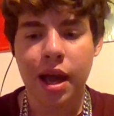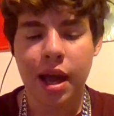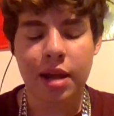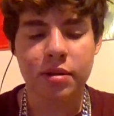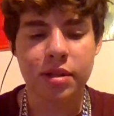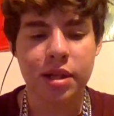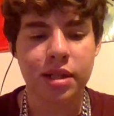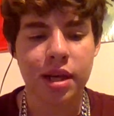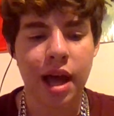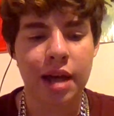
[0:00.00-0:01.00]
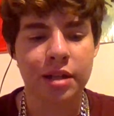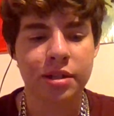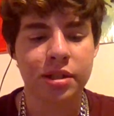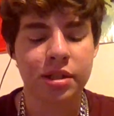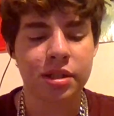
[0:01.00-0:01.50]
and it was because of
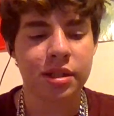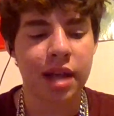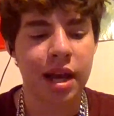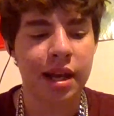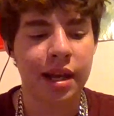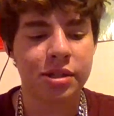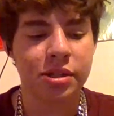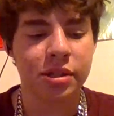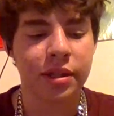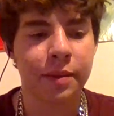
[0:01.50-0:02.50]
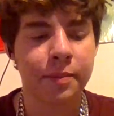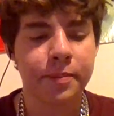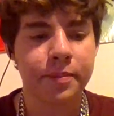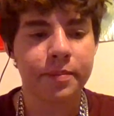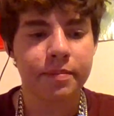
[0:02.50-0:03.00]
Ashton's dad actually,
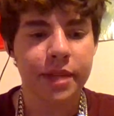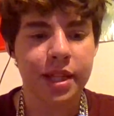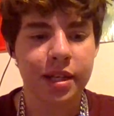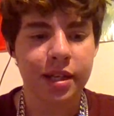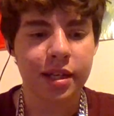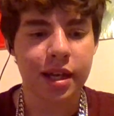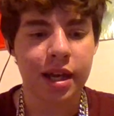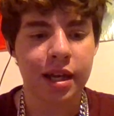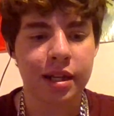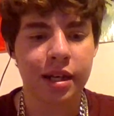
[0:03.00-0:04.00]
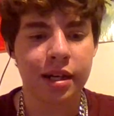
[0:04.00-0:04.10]
and